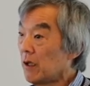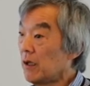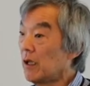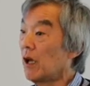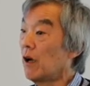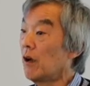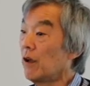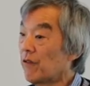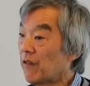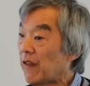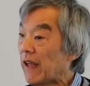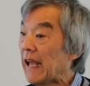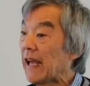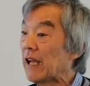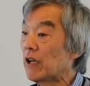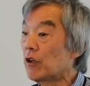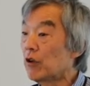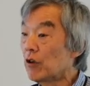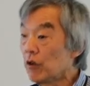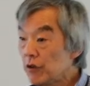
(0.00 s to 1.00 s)
Now, if they
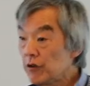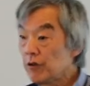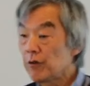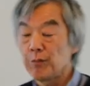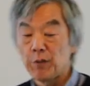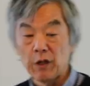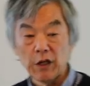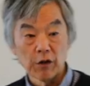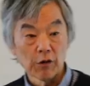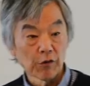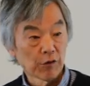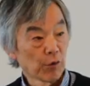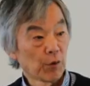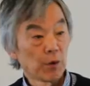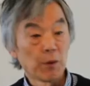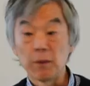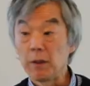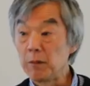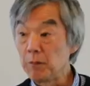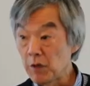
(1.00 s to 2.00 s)
had good speakers, it
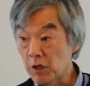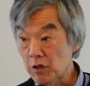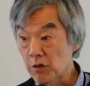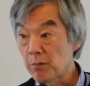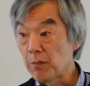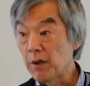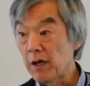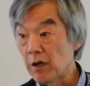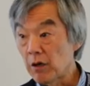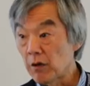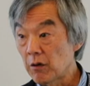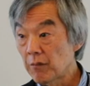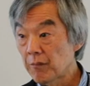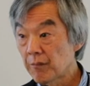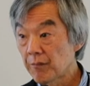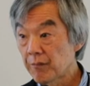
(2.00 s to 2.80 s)
would have been much better.